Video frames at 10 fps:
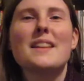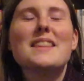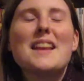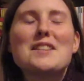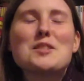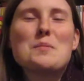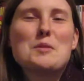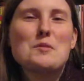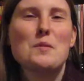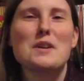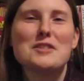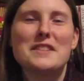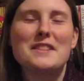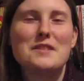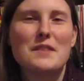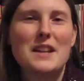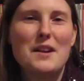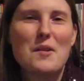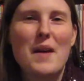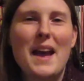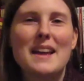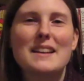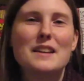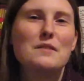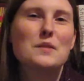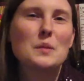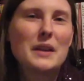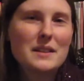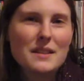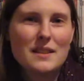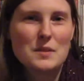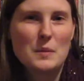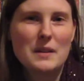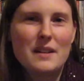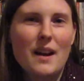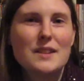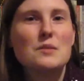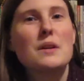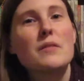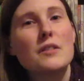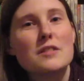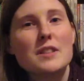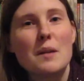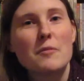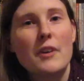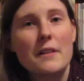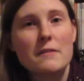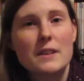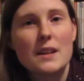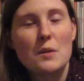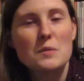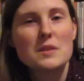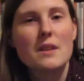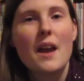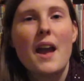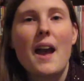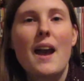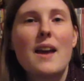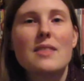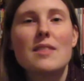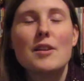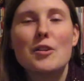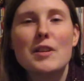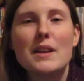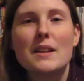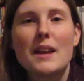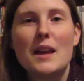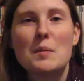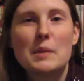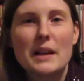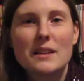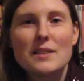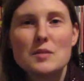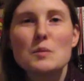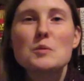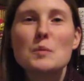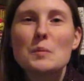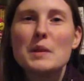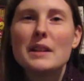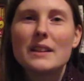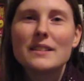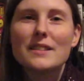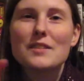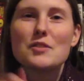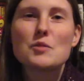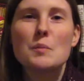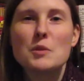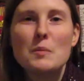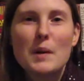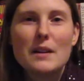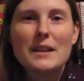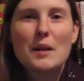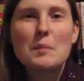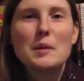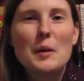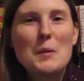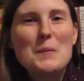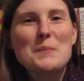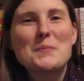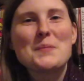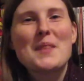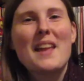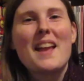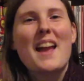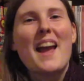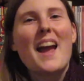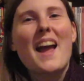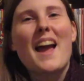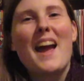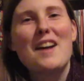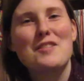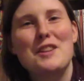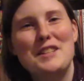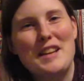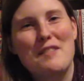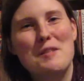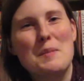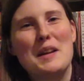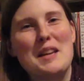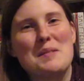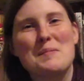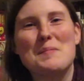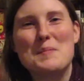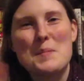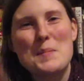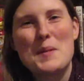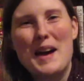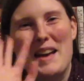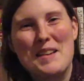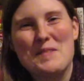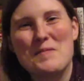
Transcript: Thanks so much for watching this video, and if you liked this one, I do have other top 5 videos, and they're in a playlist which will be linked in the description bar down below. Have a great day, everybody. Bye.